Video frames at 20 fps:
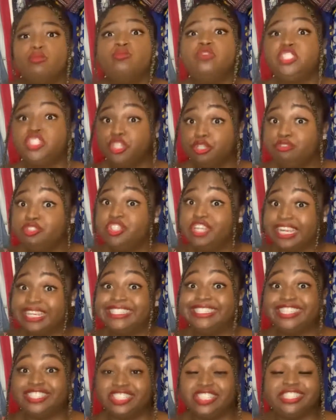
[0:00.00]
two
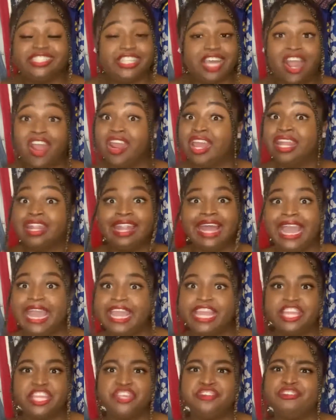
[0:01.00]
transitions are
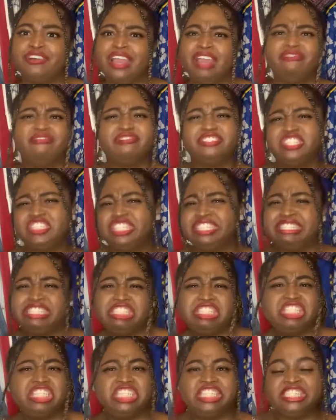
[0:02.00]
alike. Everyone's
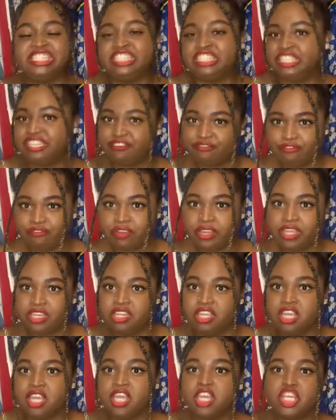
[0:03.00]
transition is different,
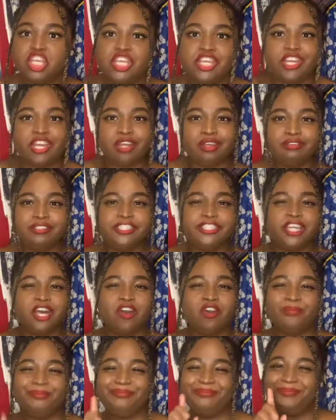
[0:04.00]

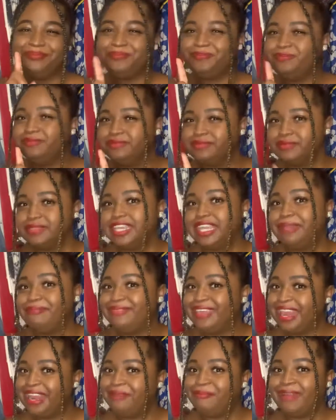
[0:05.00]
so keep
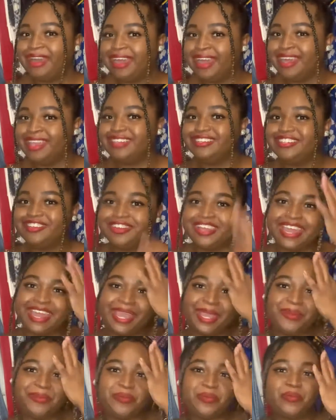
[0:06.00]
that in mind,
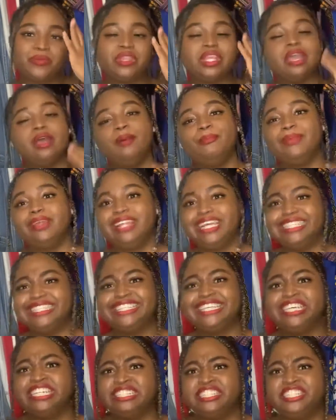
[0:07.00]
okay? Well, let's
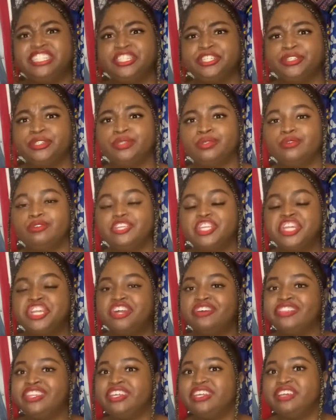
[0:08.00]
get into
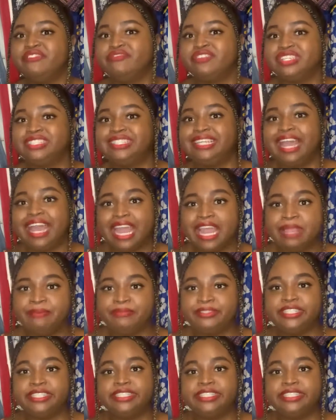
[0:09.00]
the different types